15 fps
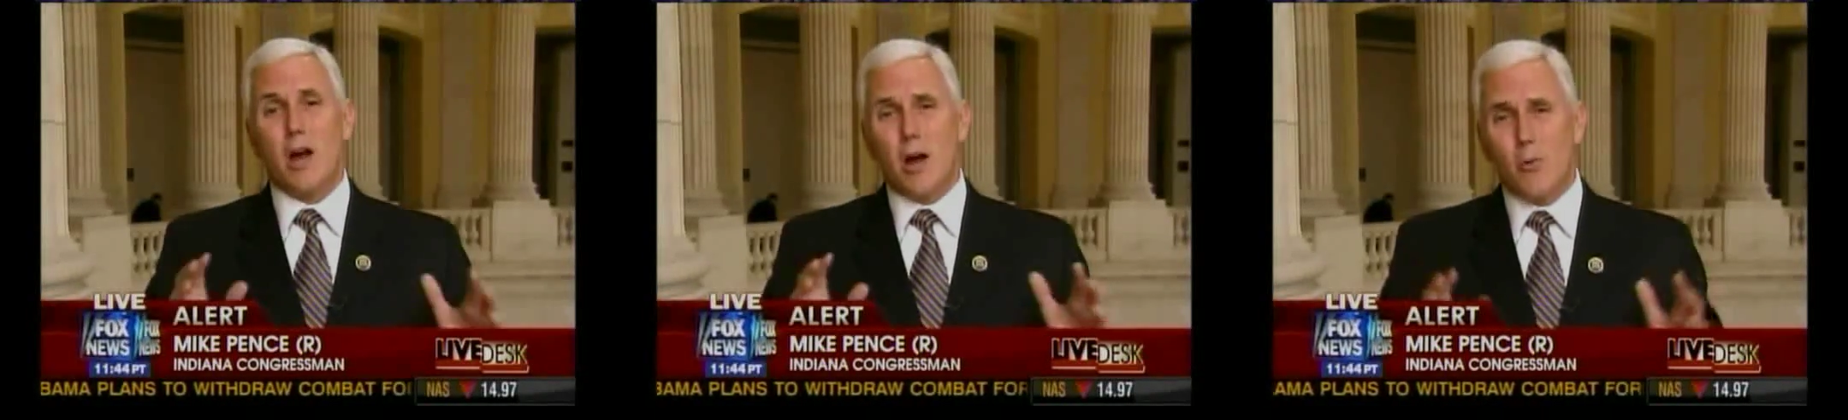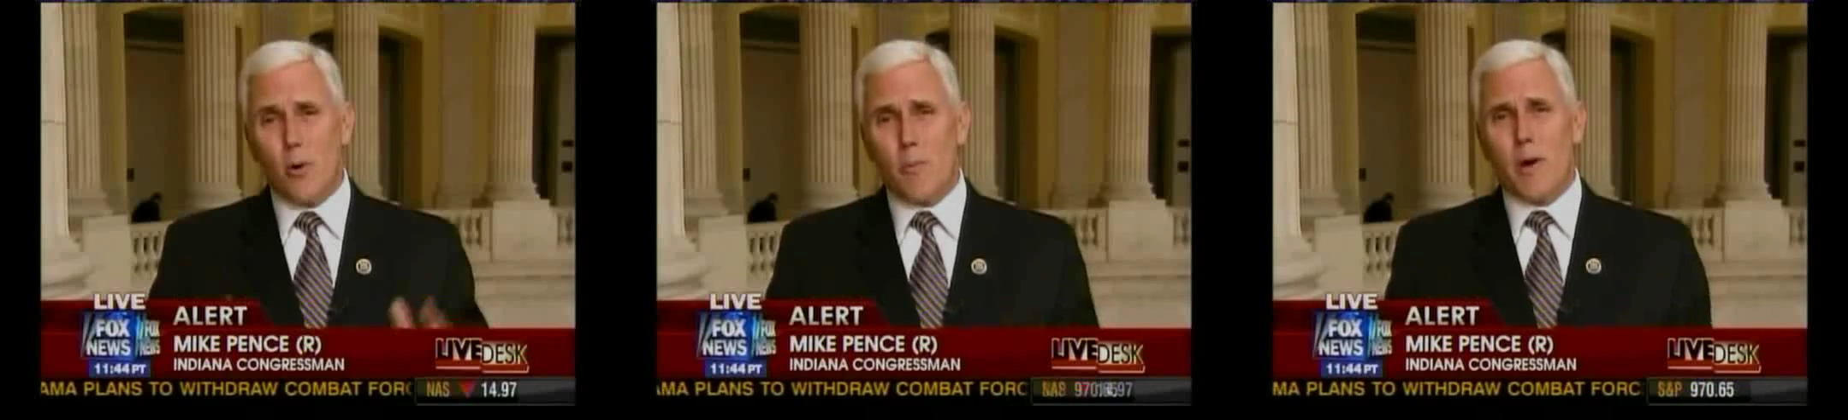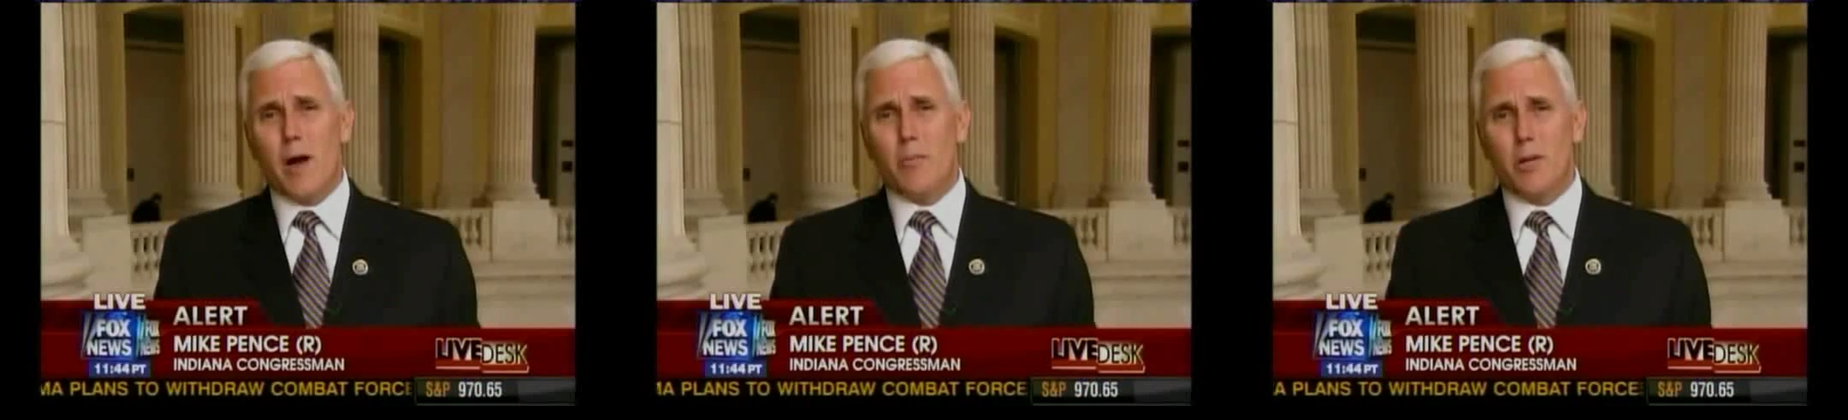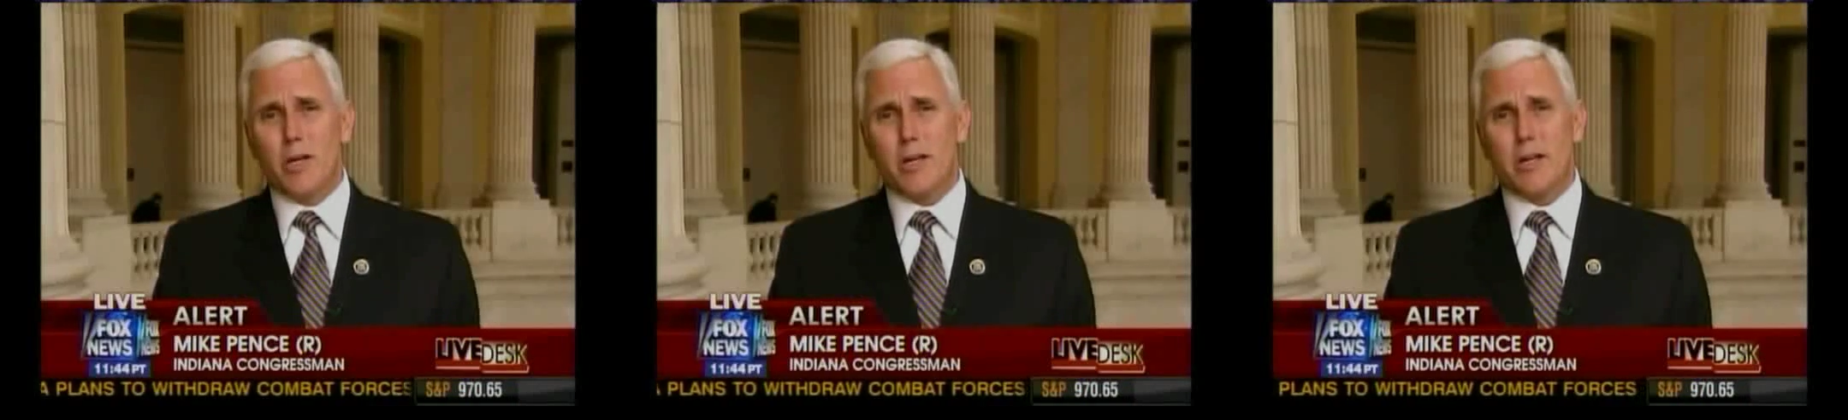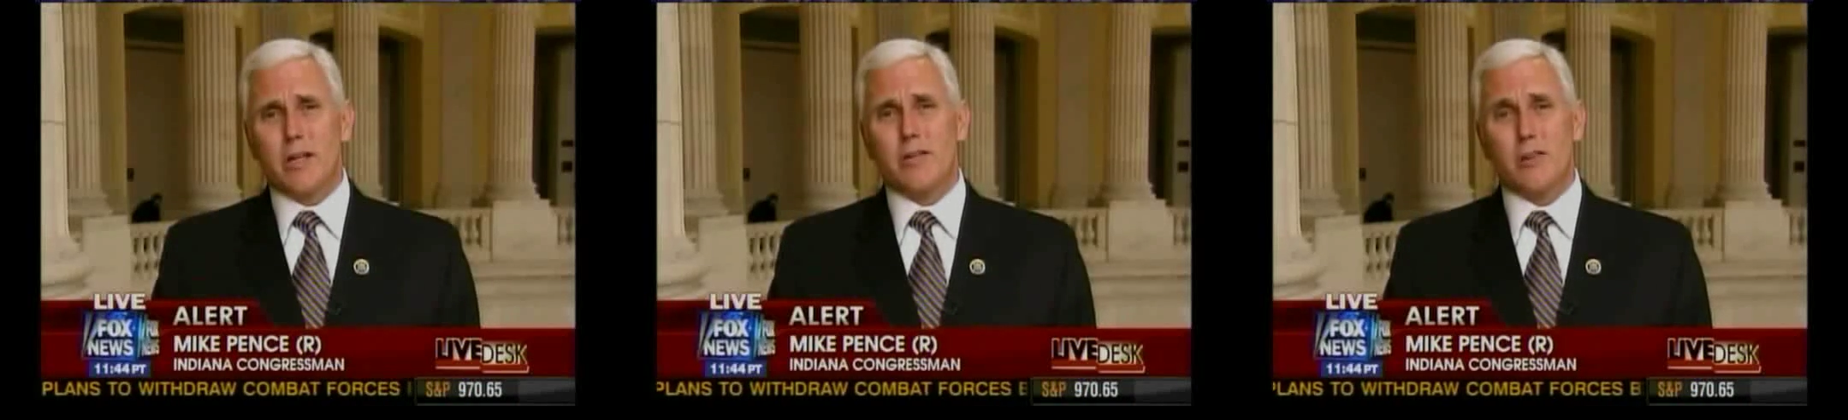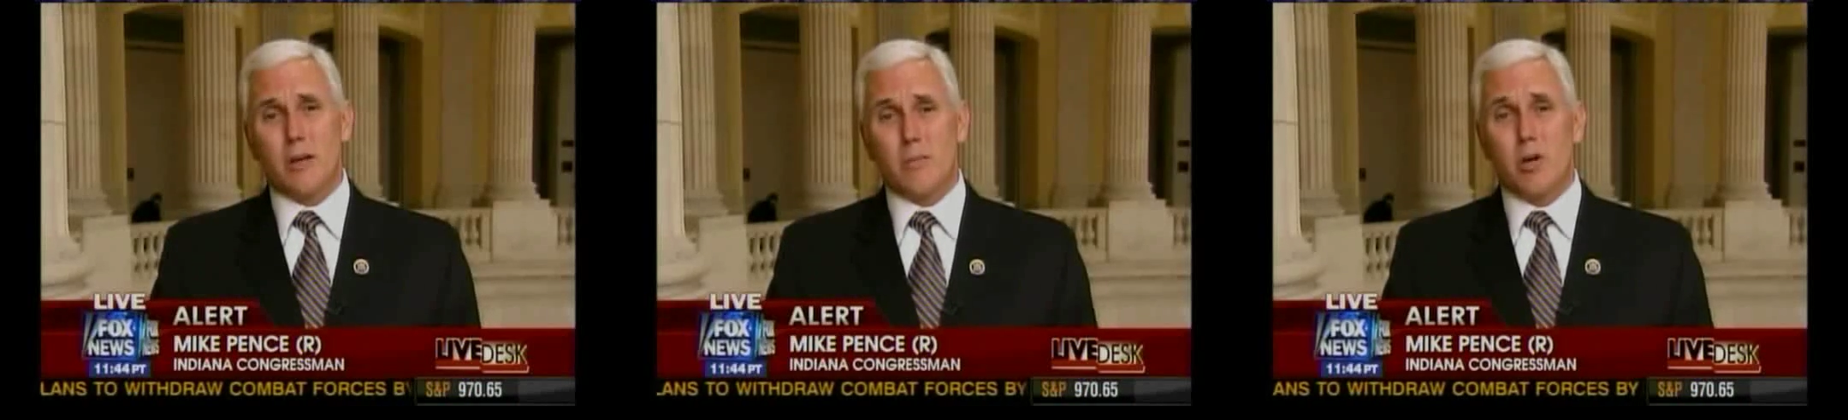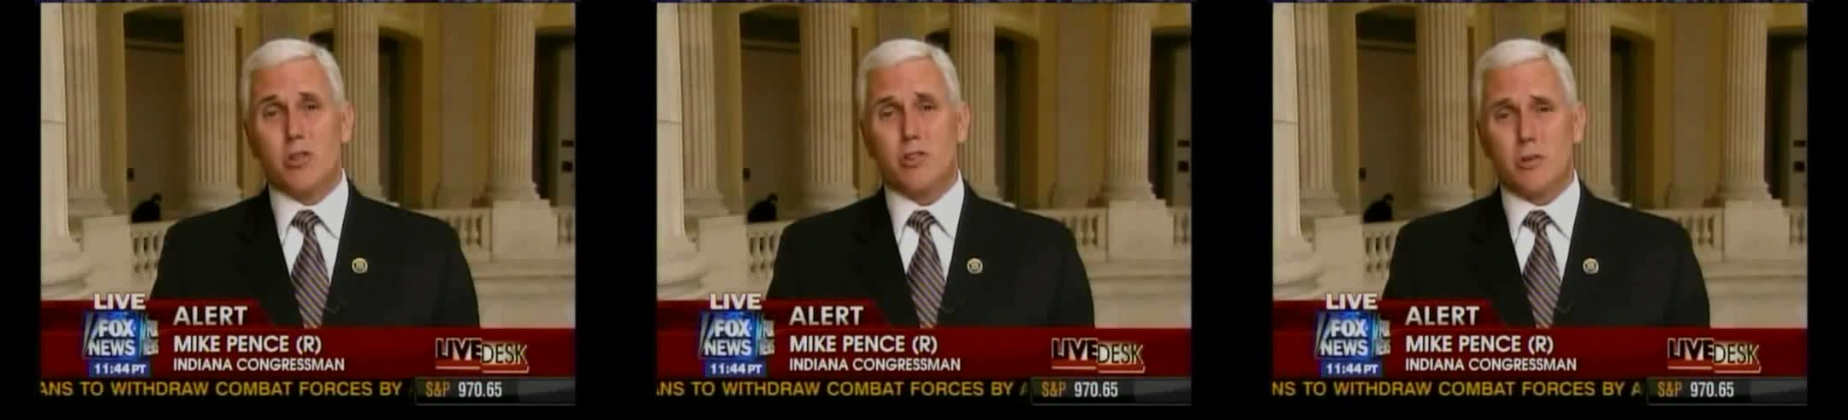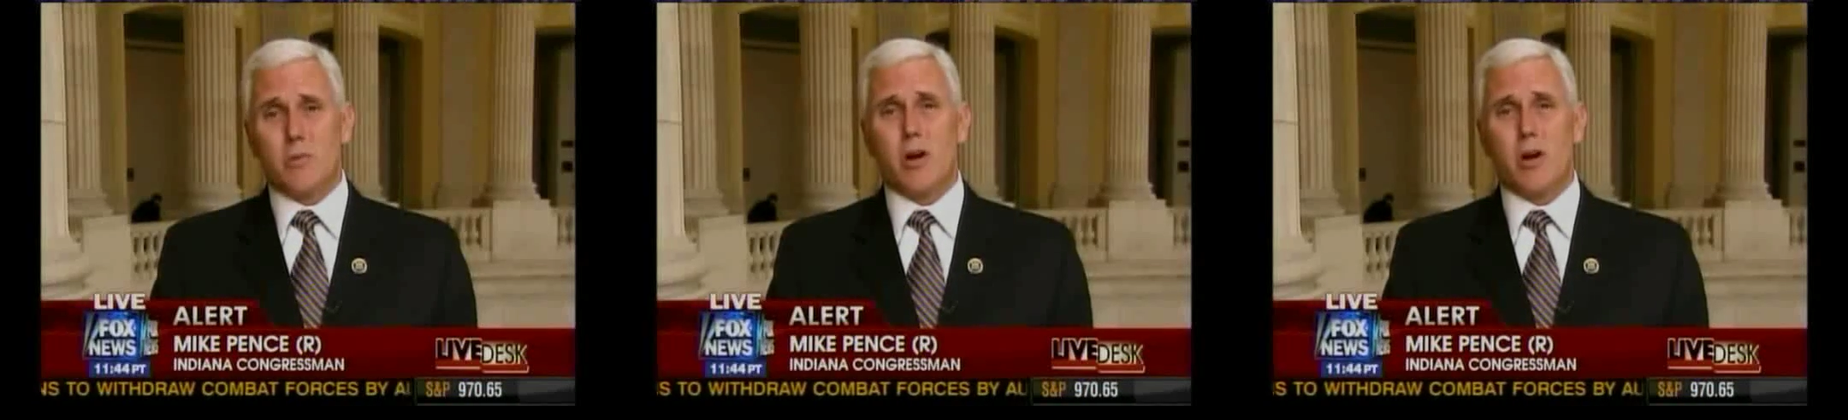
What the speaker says: Republicans and most